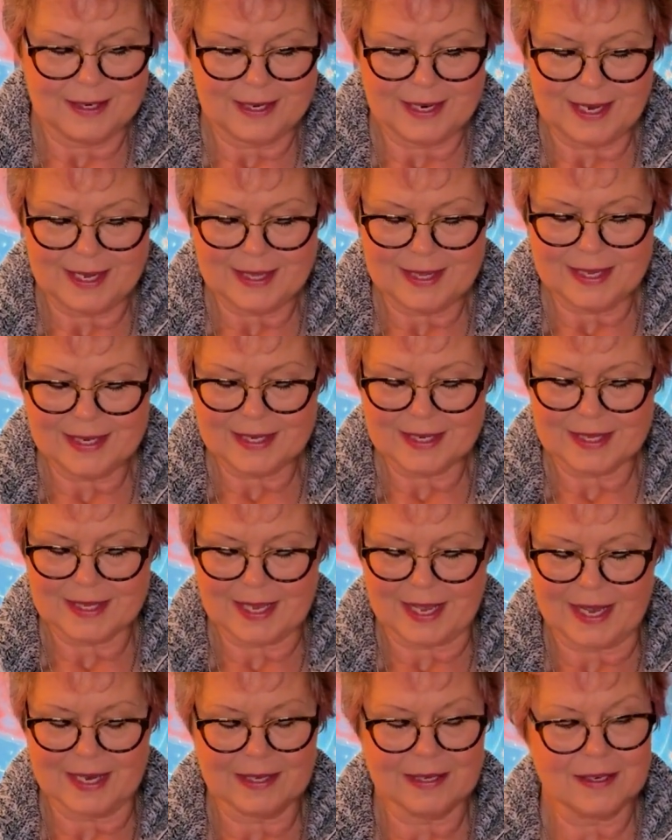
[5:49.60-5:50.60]
I like
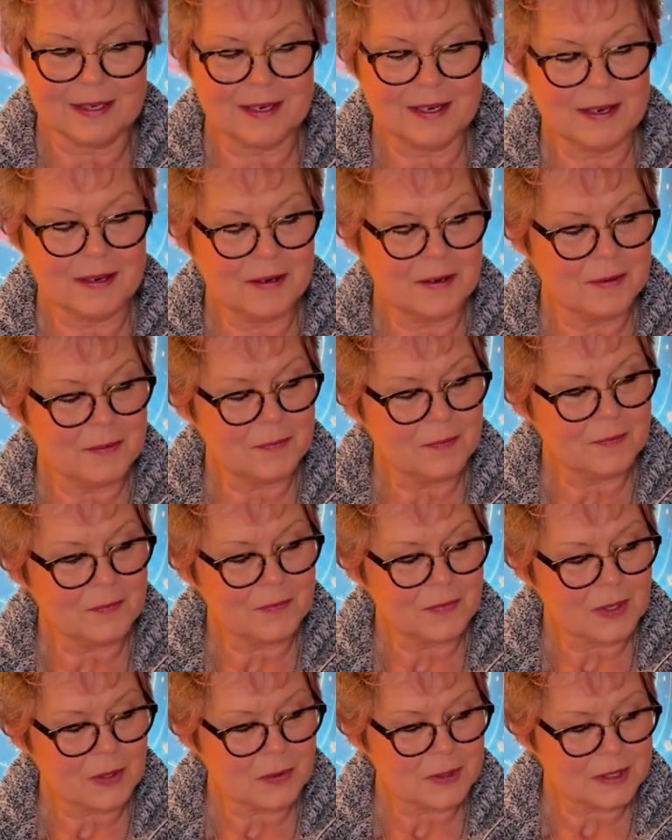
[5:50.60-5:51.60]
that.
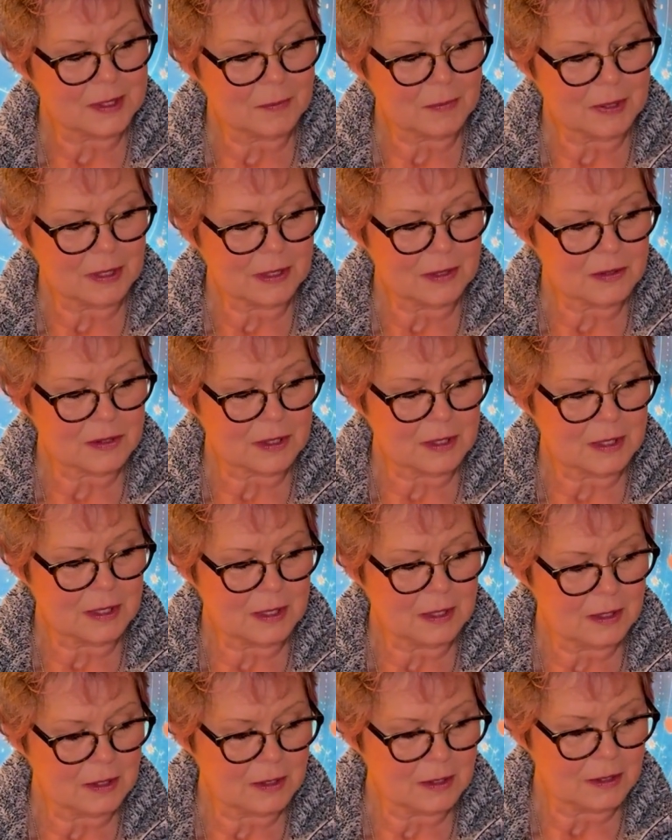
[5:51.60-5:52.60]
There was something else in
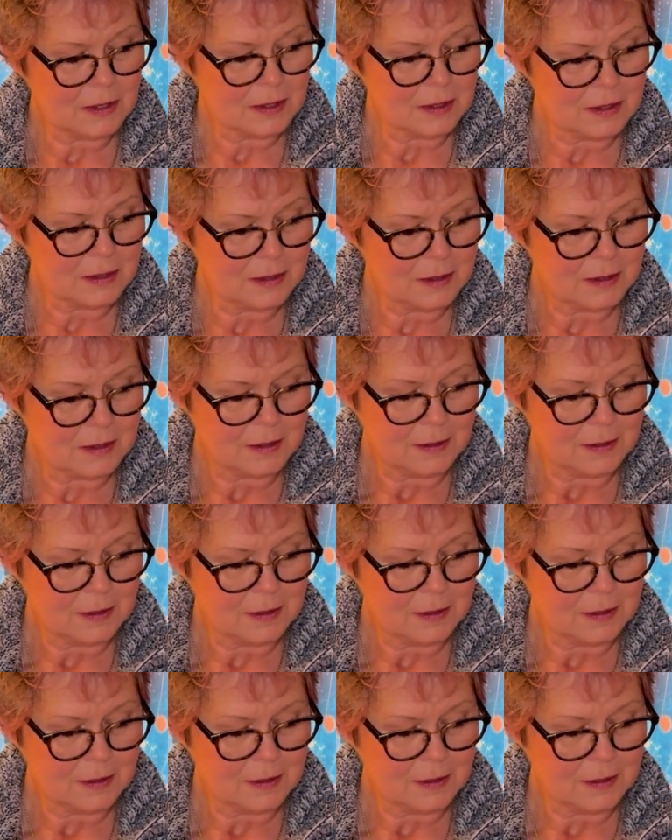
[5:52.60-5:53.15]
here